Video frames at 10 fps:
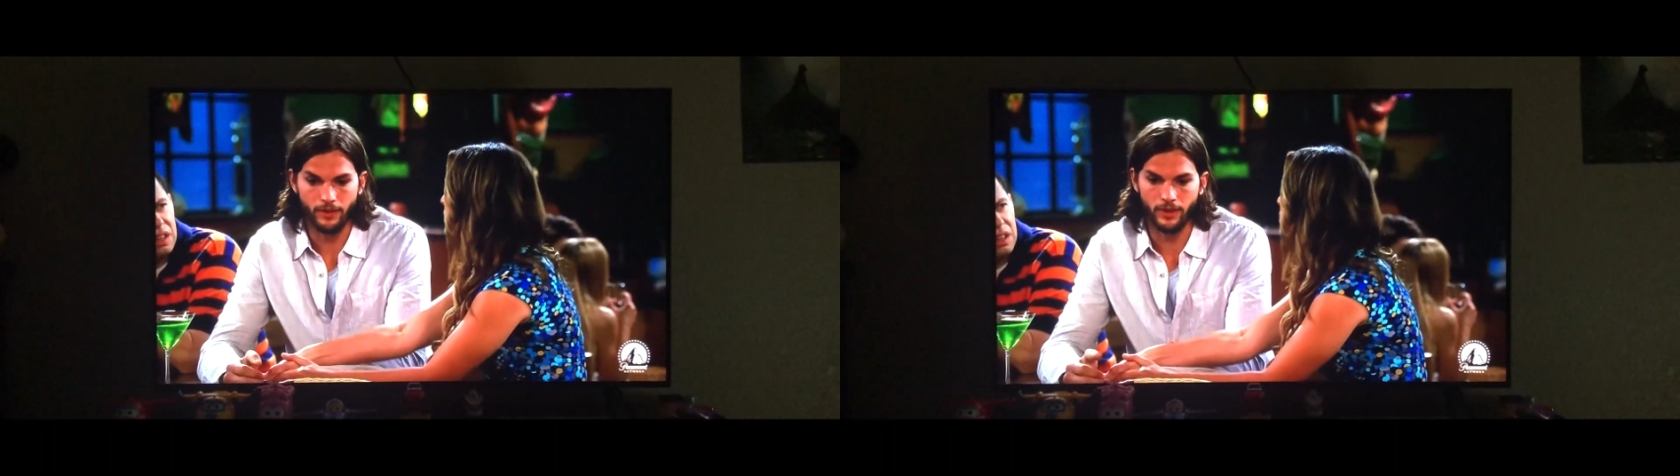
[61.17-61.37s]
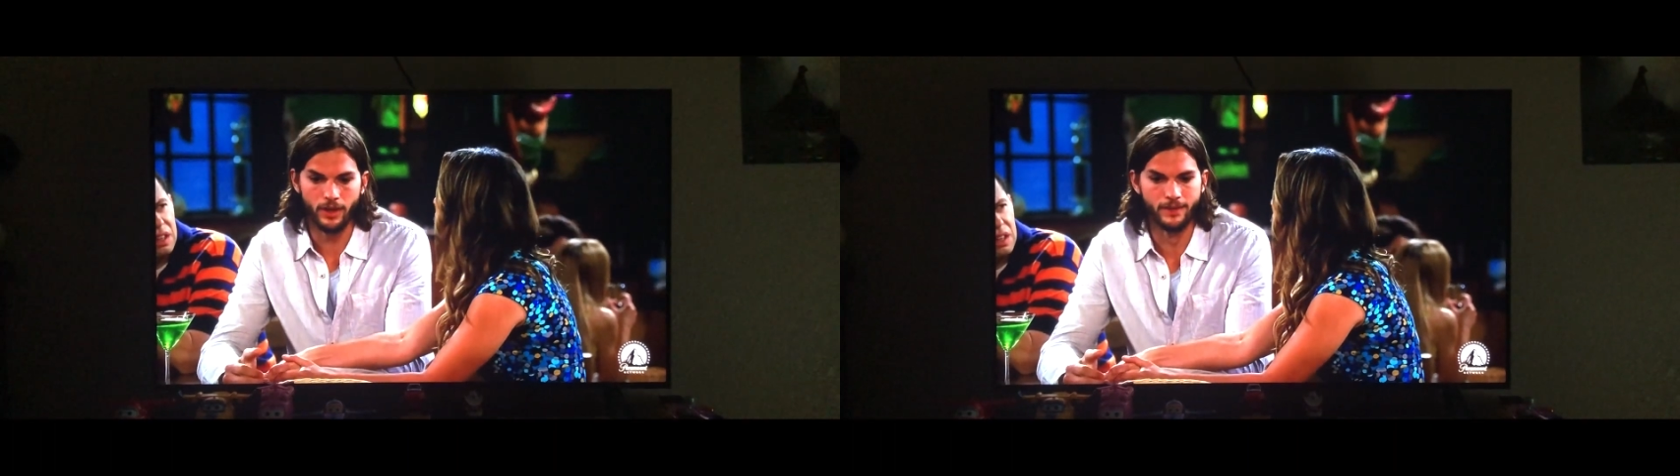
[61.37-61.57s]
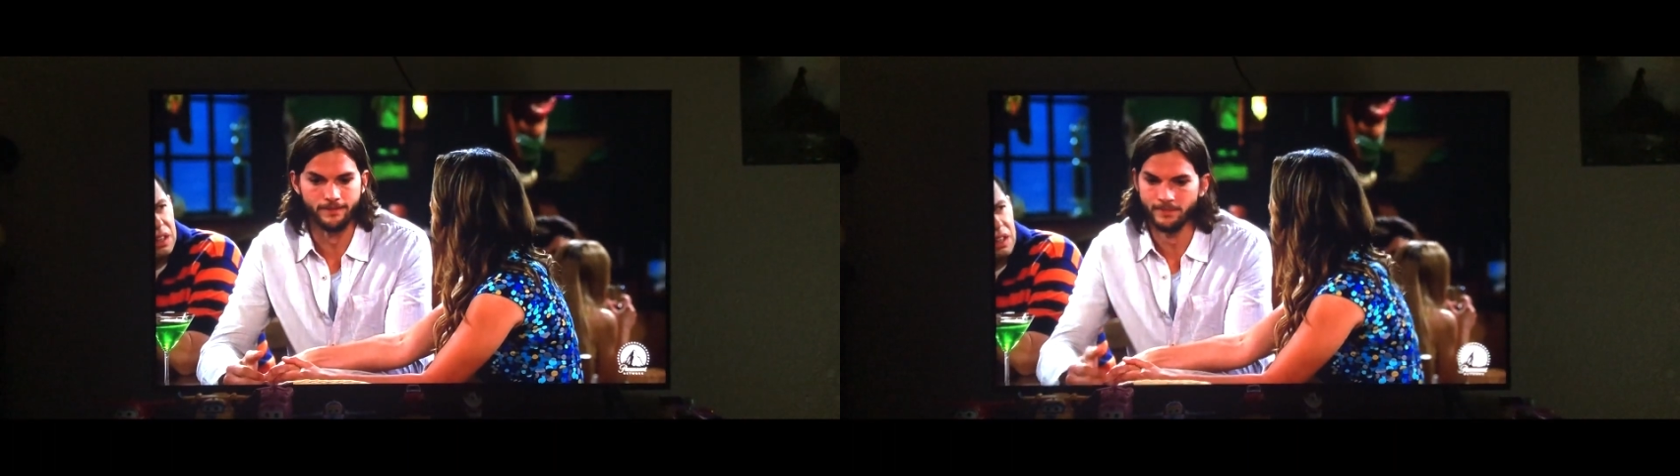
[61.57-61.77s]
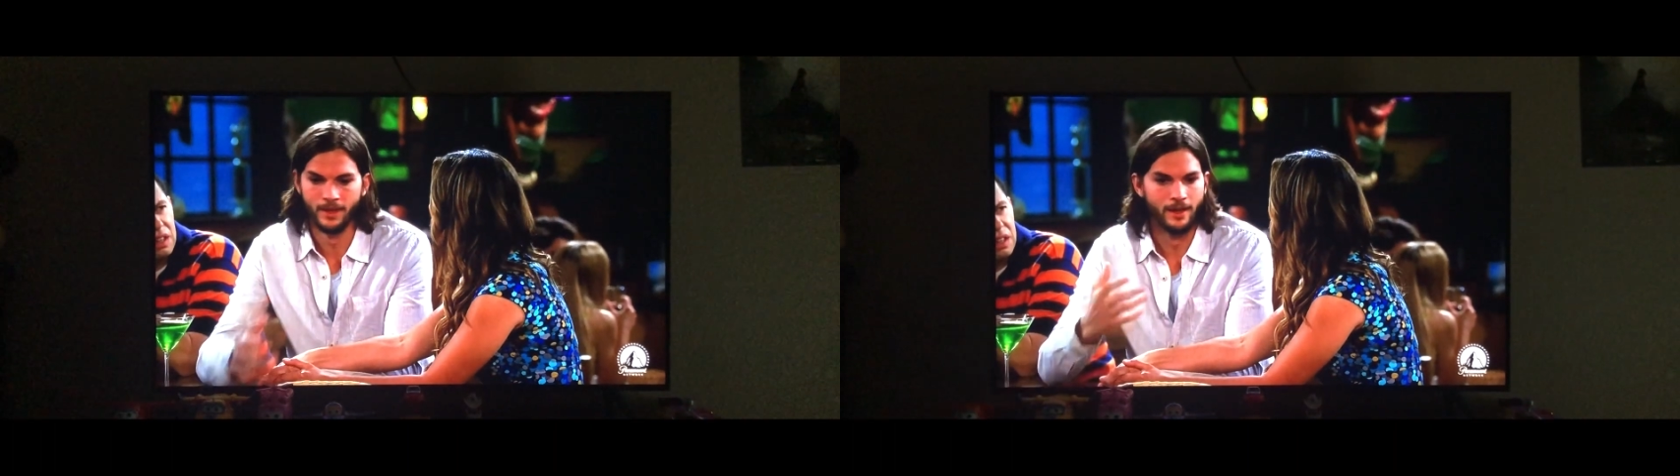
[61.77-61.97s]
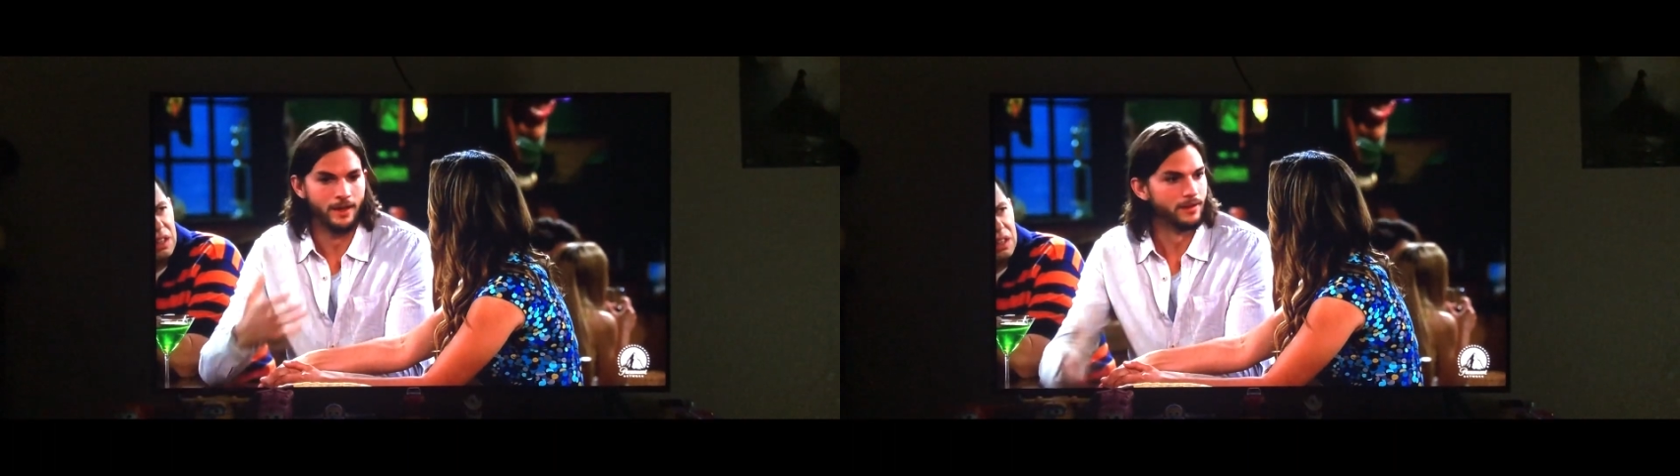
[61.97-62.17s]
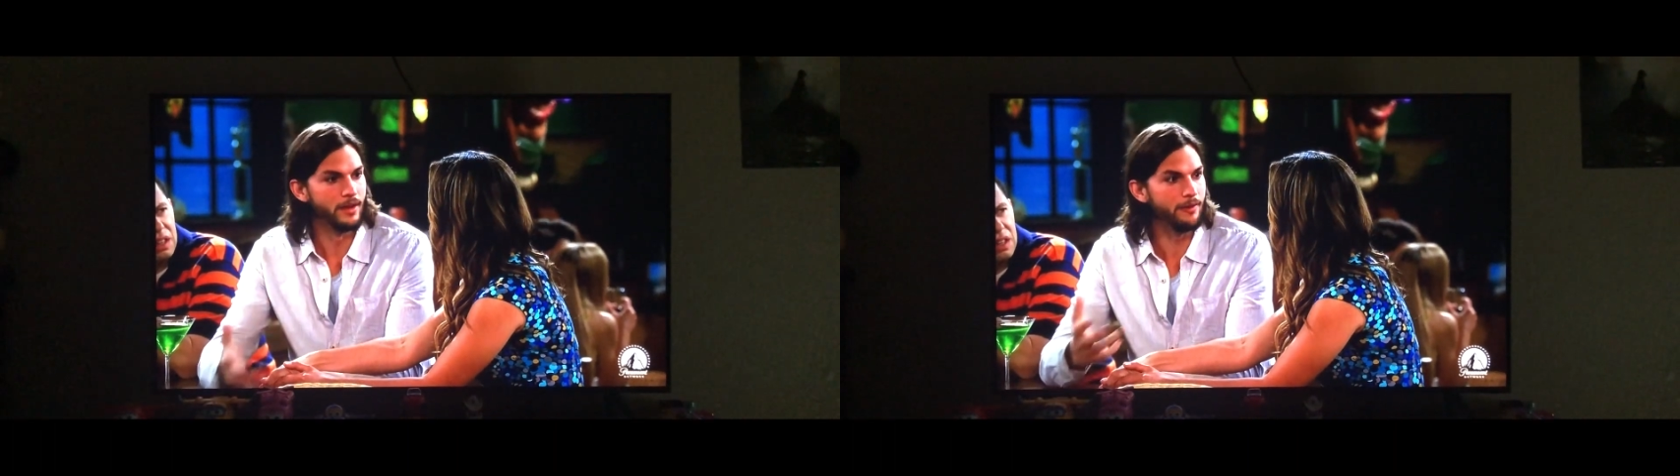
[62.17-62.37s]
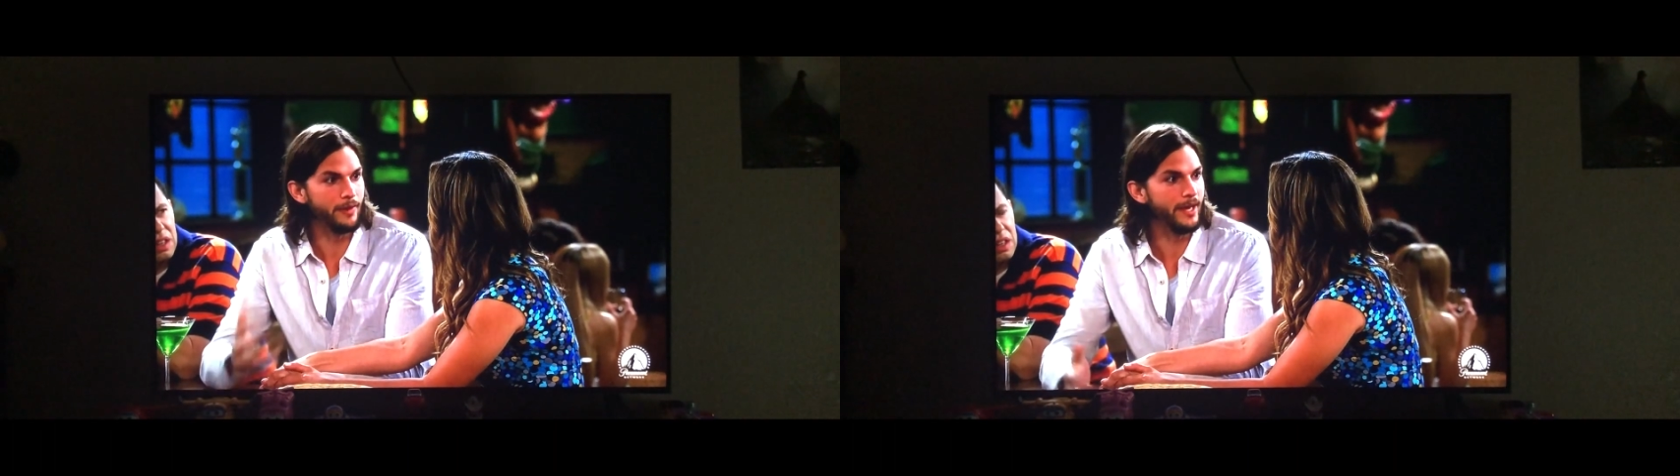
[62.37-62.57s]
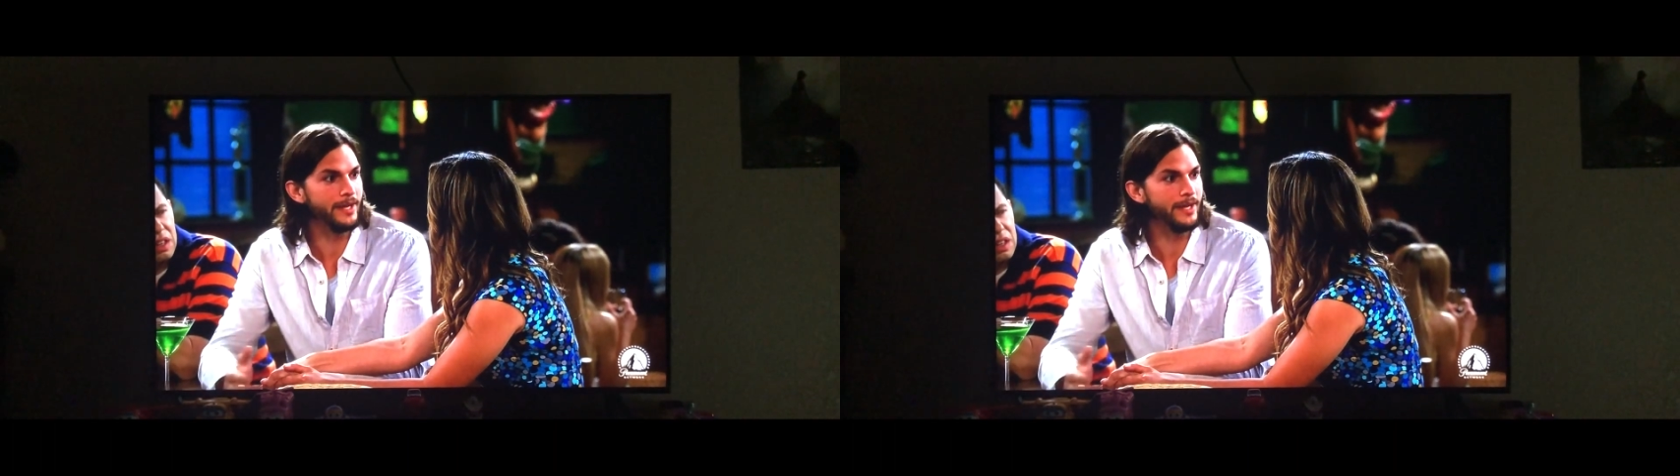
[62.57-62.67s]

ever love